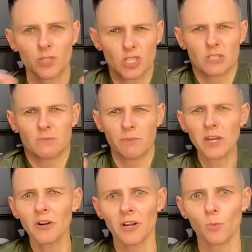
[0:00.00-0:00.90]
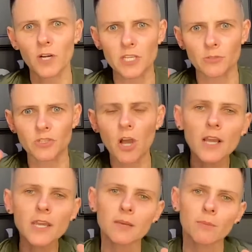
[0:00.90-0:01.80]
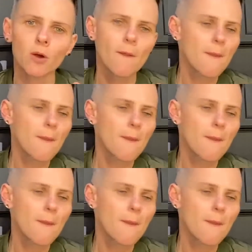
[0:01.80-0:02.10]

Your spirit, what are you talking about?